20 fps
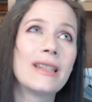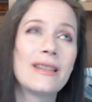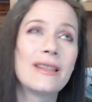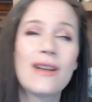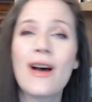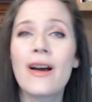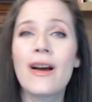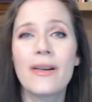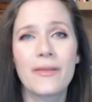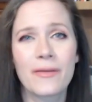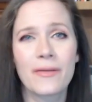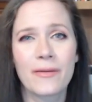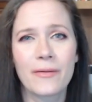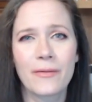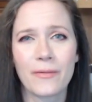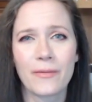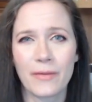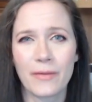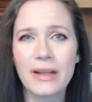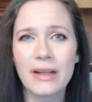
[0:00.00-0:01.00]
not
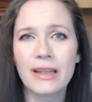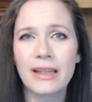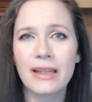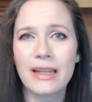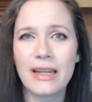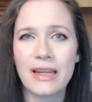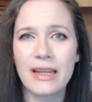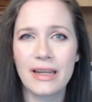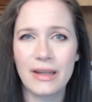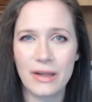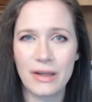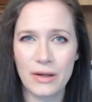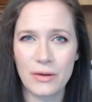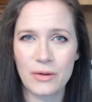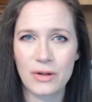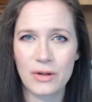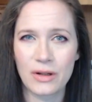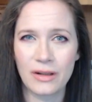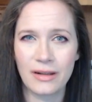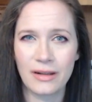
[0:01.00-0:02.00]
really
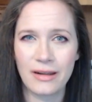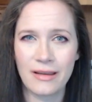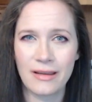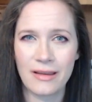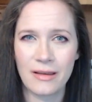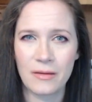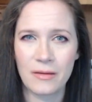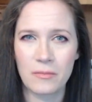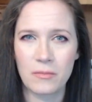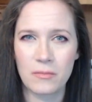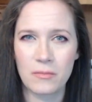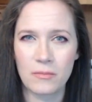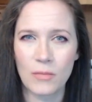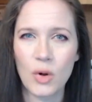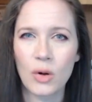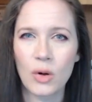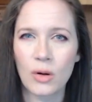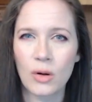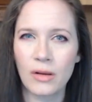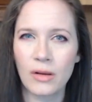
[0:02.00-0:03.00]
usually the
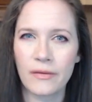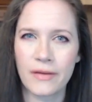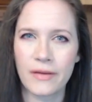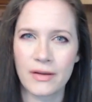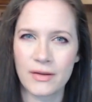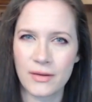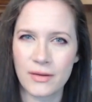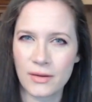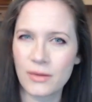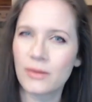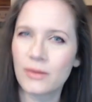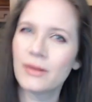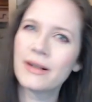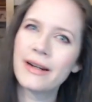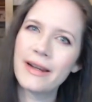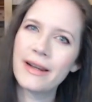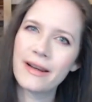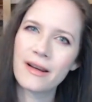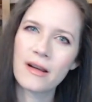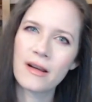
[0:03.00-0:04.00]
moral of the
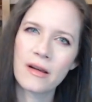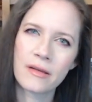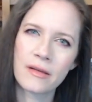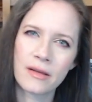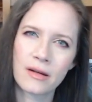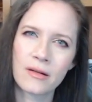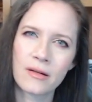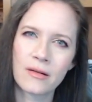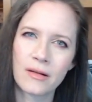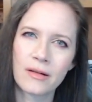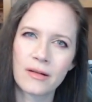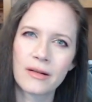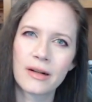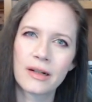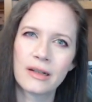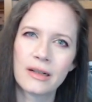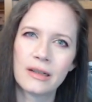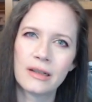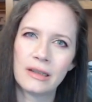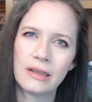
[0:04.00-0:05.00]
story in gothic
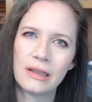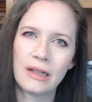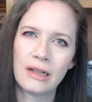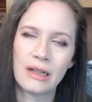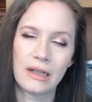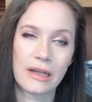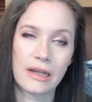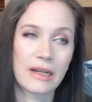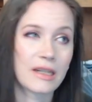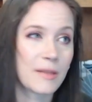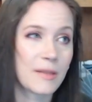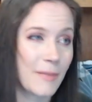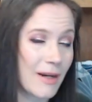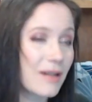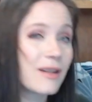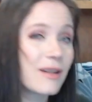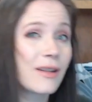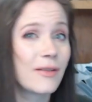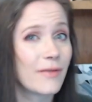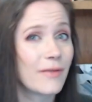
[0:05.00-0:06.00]
horror. Like,
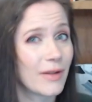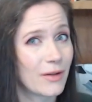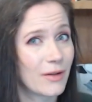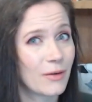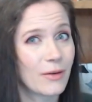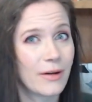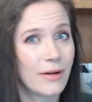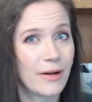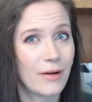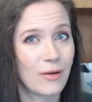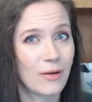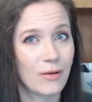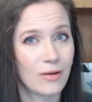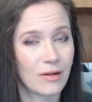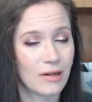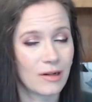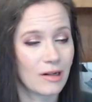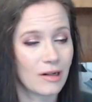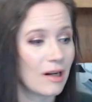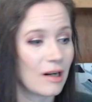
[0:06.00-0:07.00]
especially Victorian
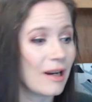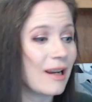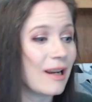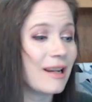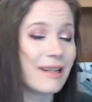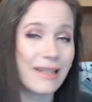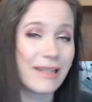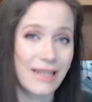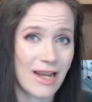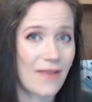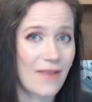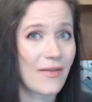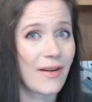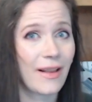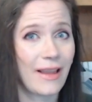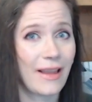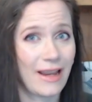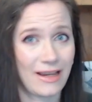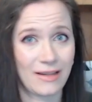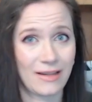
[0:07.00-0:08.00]
horror
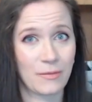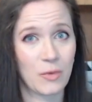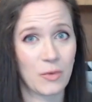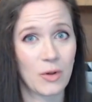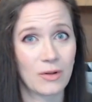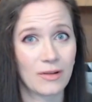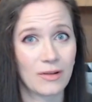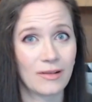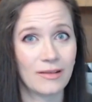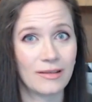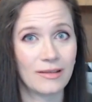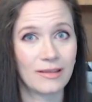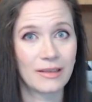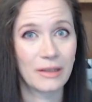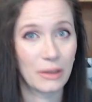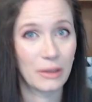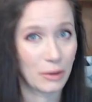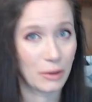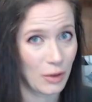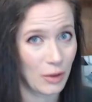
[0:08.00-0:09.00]
definitely has a moral.
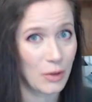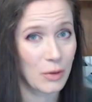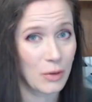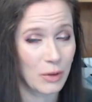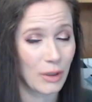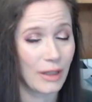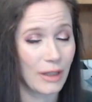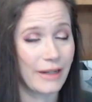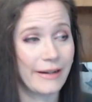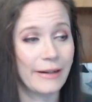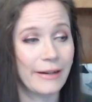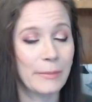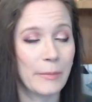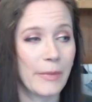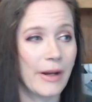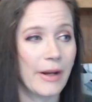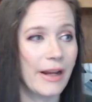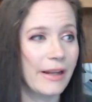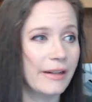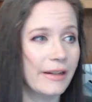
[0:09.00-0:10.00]
Usually,
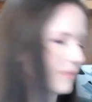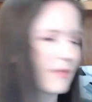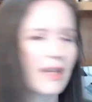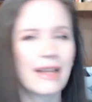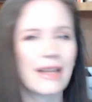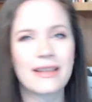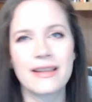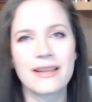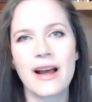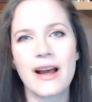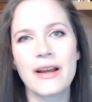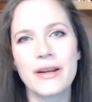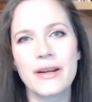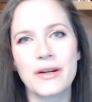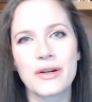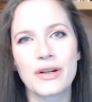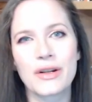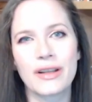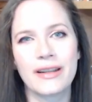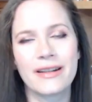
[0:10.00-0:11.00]
but it's not
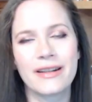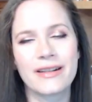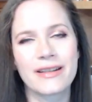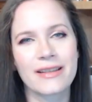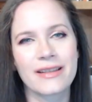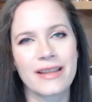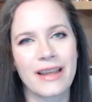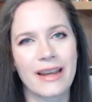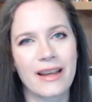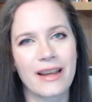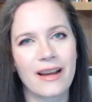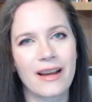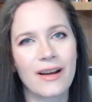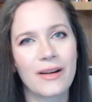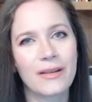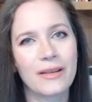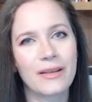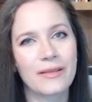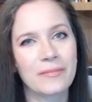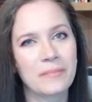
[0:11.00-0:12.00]
usually just like,
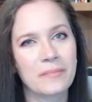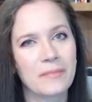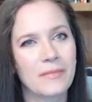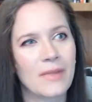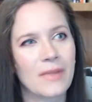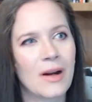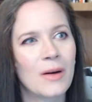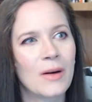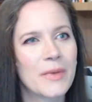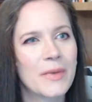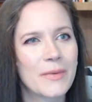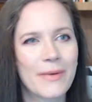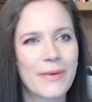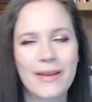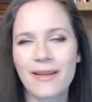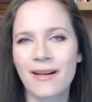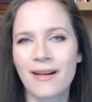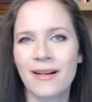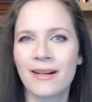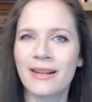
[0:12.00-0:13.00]
oh, home is where the
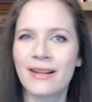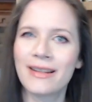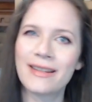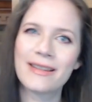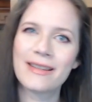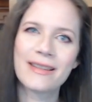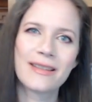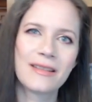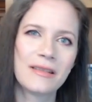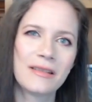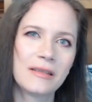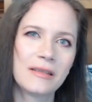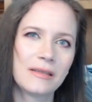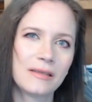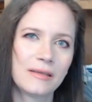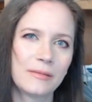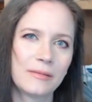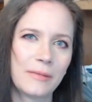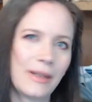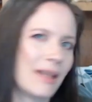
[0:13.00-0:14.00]
heart is.
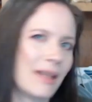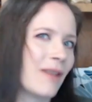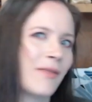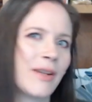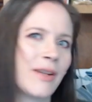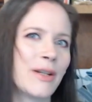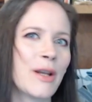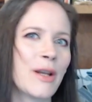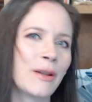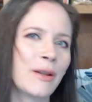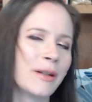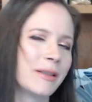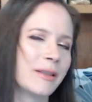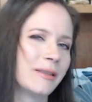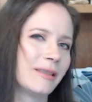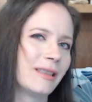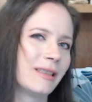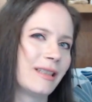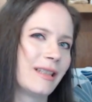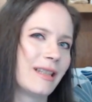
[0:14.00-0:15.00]
We love each other.
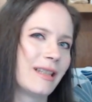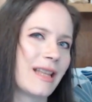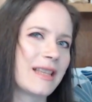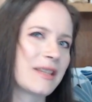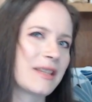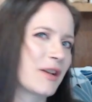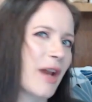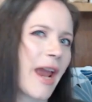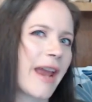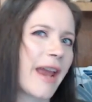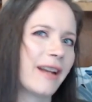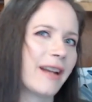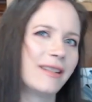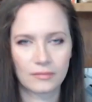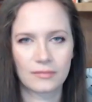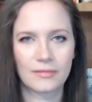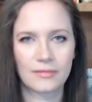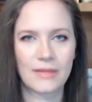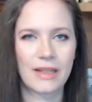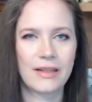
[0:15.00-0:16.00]
That's great.
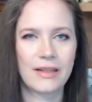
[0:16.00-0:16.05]
It's